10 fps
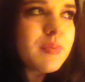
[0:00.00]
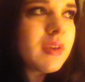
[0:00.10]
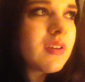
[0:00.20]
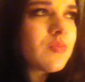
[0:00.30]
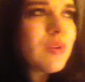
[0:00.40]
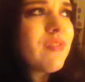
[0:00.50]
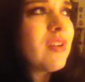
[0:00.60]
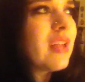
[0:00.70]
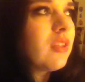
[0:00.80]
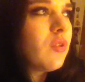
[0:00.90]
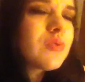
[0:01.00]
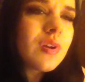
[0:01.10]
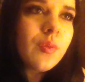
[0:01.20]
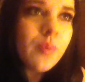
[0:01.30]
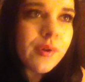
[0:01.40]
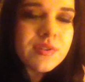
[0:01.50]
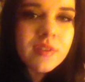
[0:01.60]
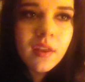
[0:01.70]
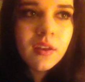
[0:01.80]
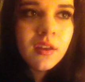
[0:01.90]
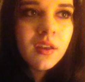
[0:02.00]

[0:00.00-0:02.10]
because we feel like those are worse than